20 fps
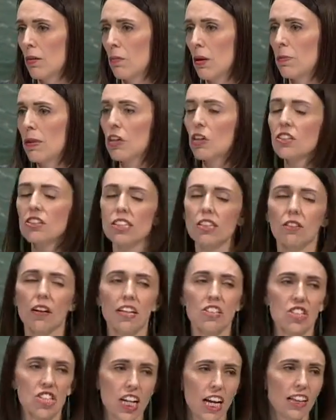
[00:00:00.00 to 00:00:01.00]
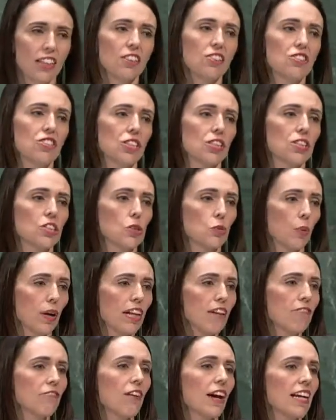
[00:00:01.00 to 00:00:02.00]
but because there are challenges
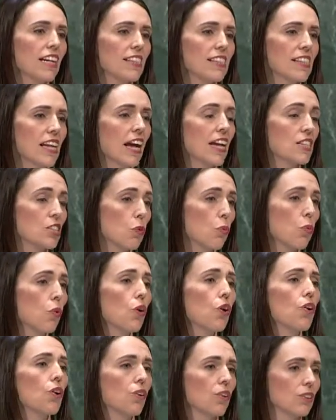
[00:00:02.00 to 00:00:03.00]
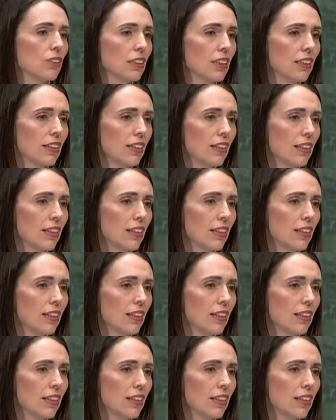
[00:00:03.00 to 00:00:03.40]
we face as a world